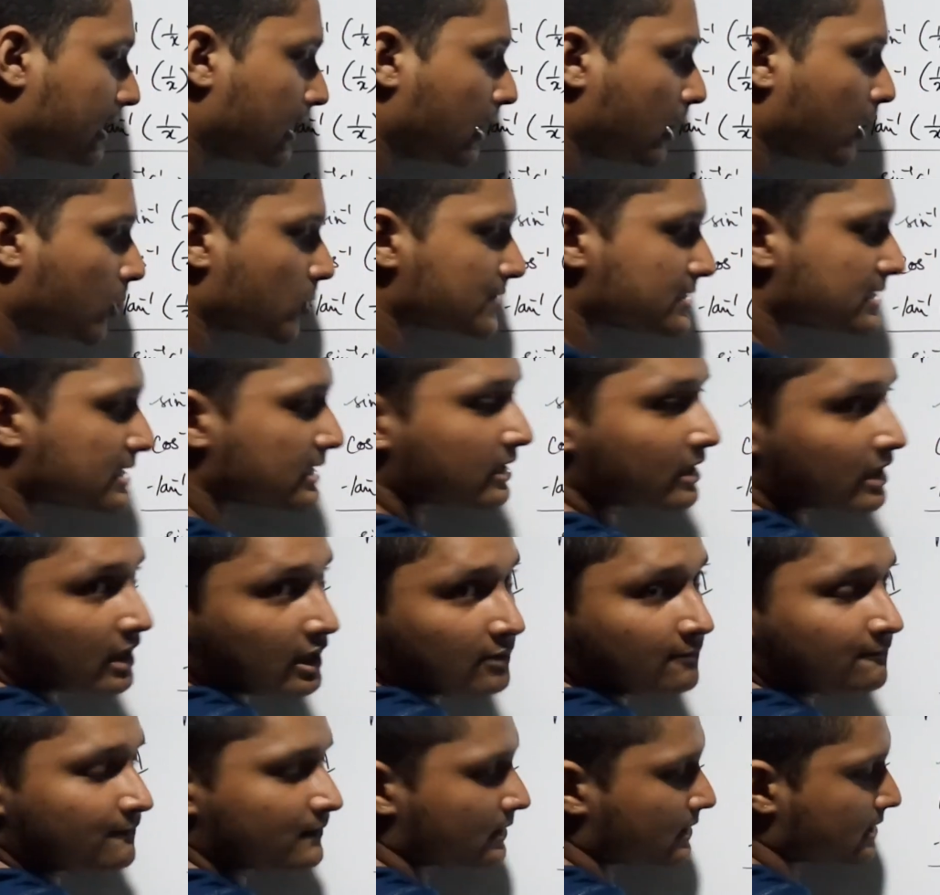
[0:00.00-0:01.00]
Taking
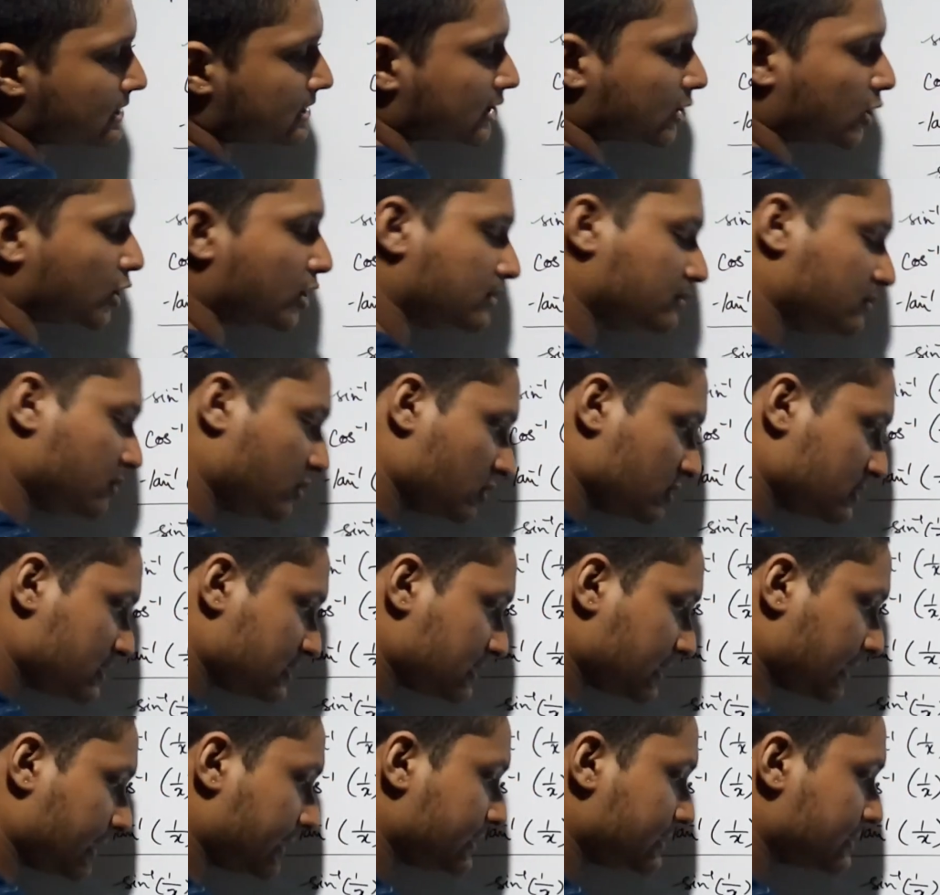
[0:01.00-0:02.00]
cosec inverse on
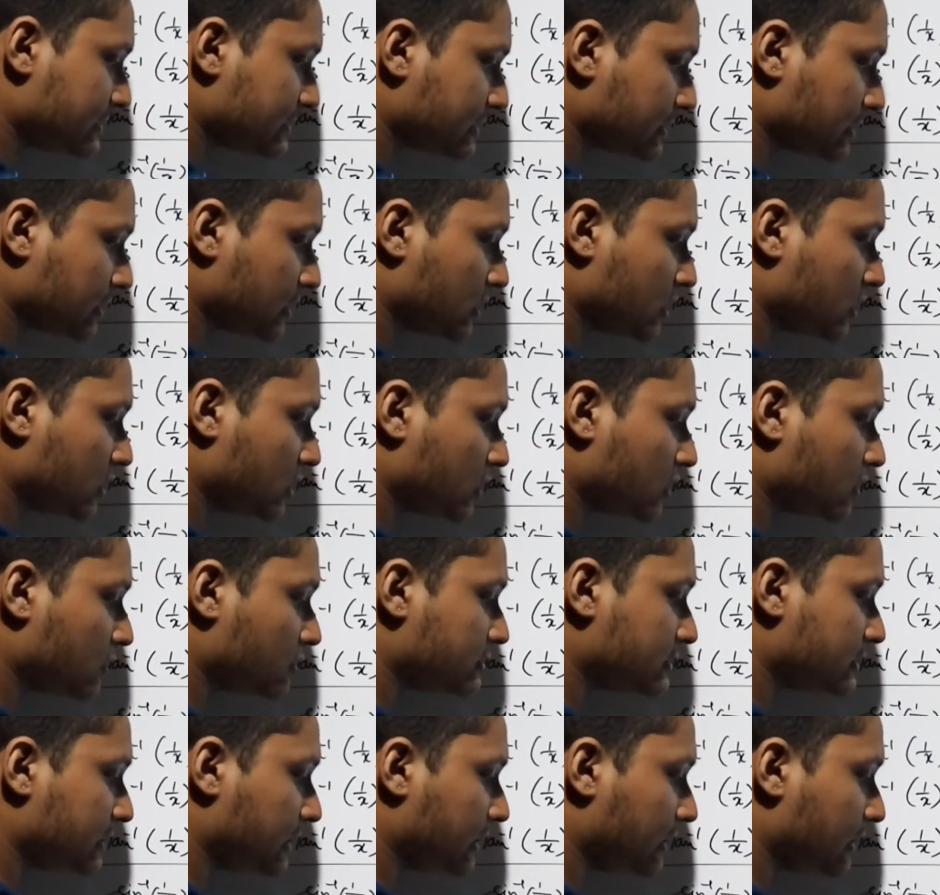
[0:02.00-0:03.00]
both sides,
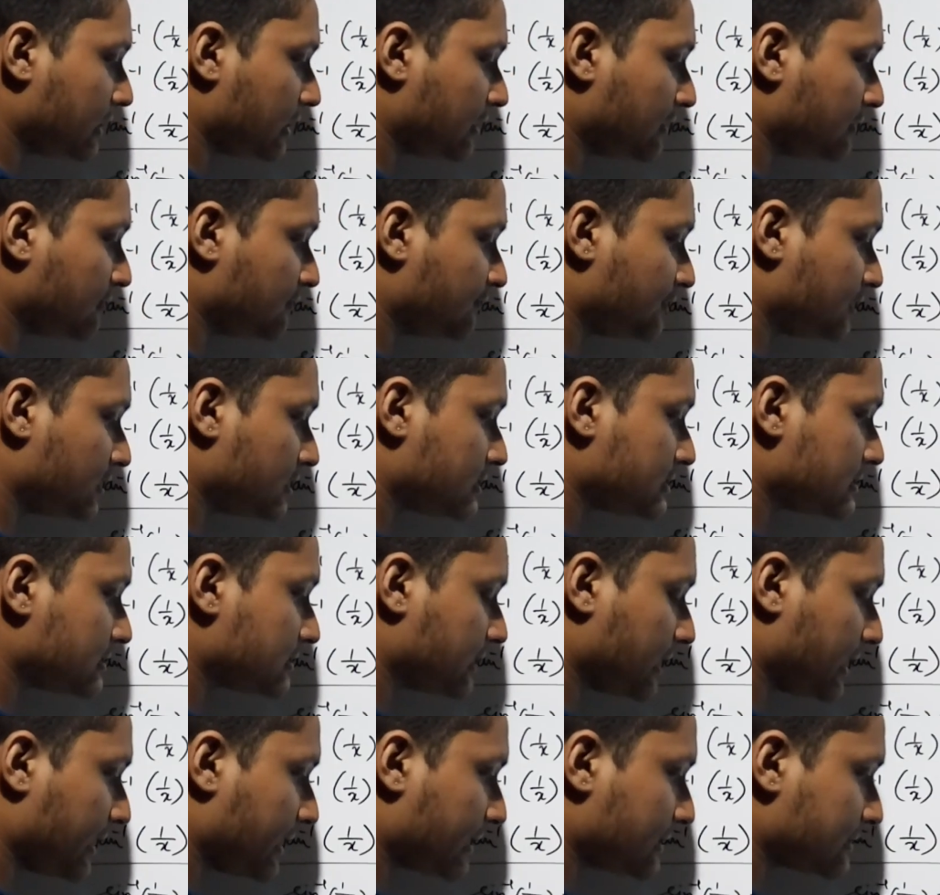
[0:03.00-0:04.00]
cosec
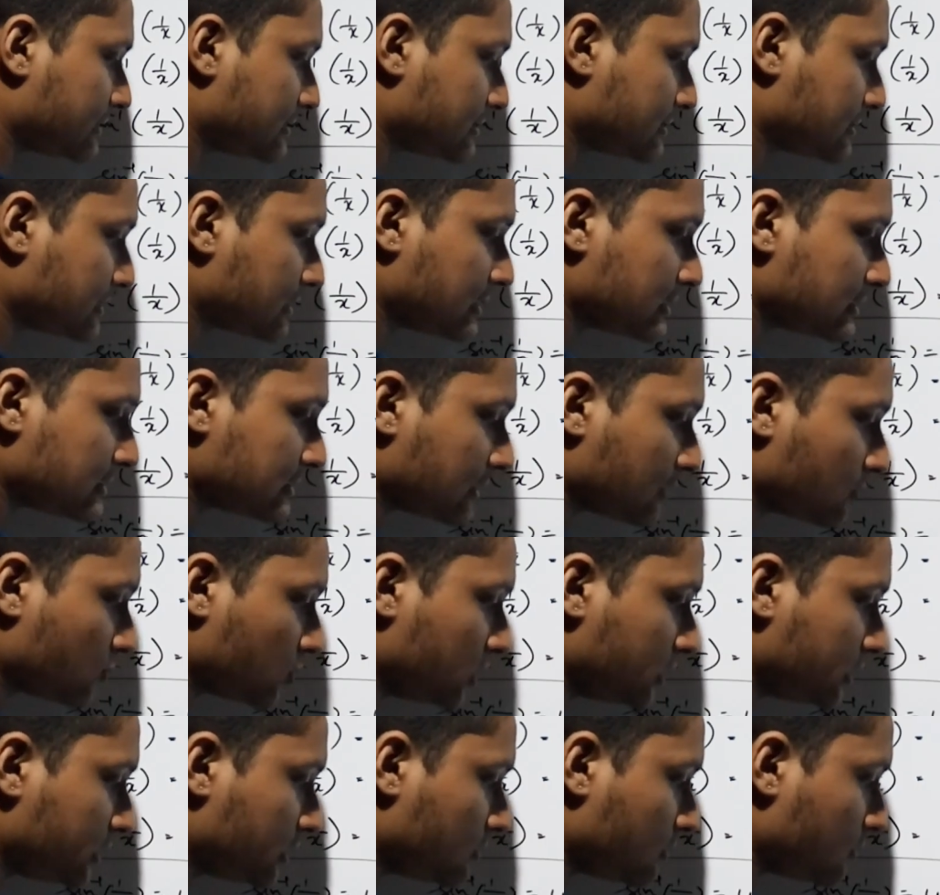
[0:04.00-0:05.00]
inverse x is
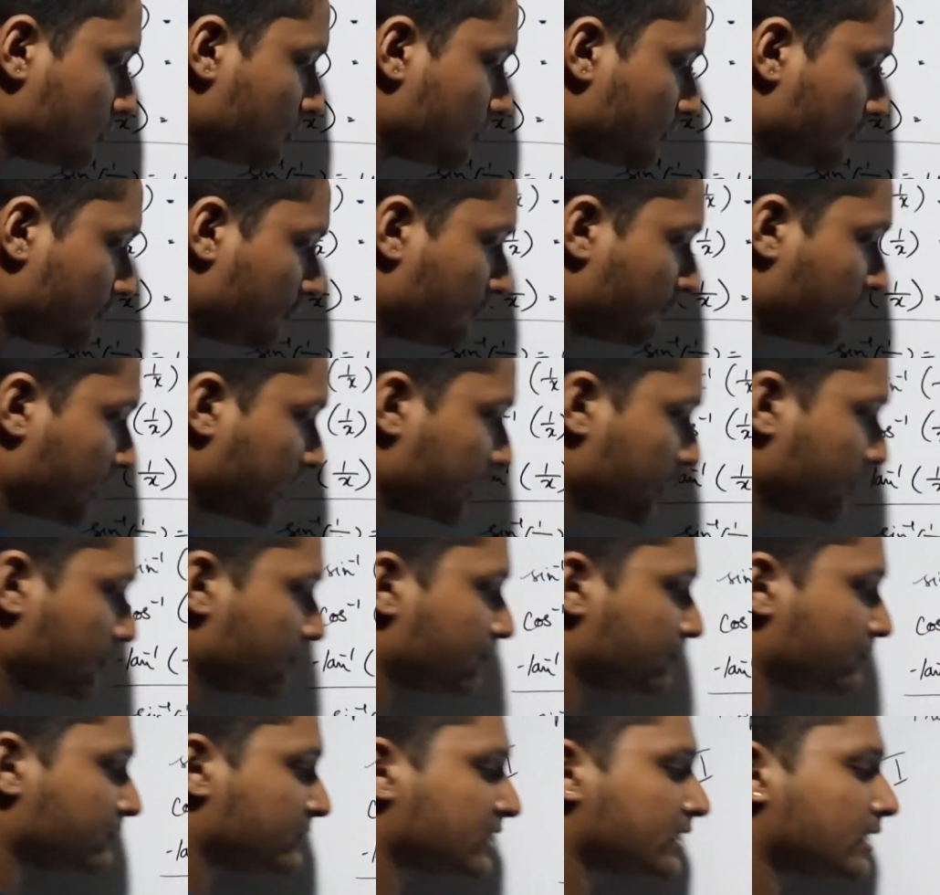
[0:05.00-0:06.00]
equal to
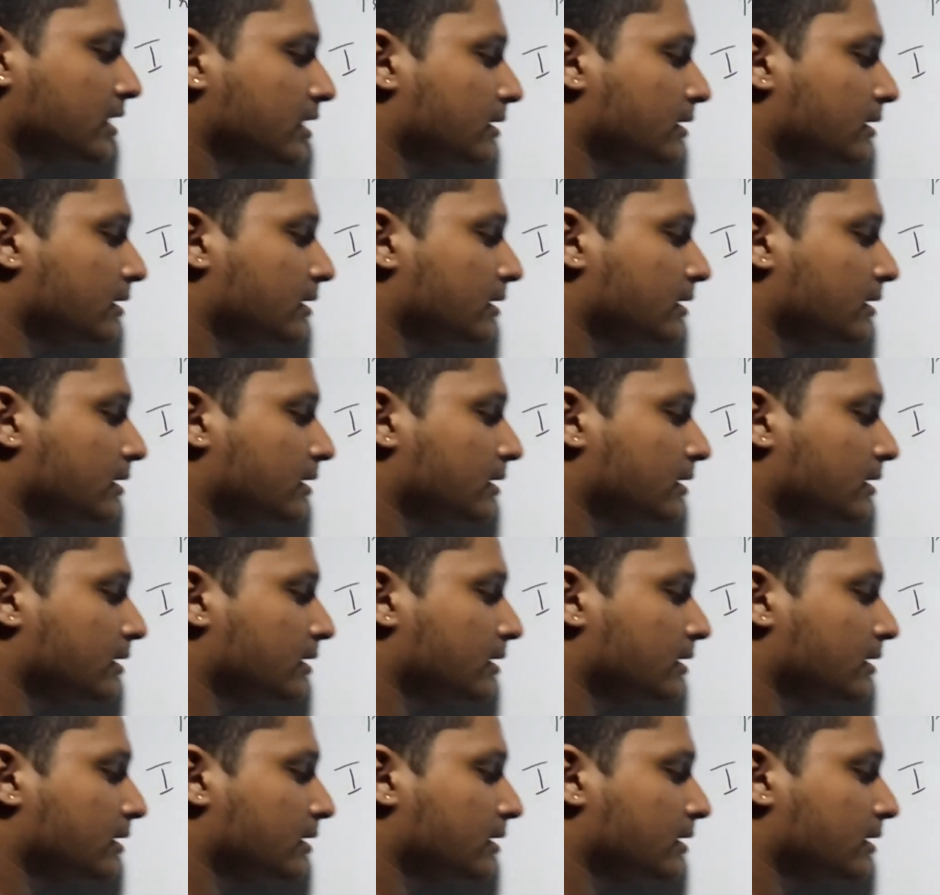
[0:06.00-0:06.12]
y.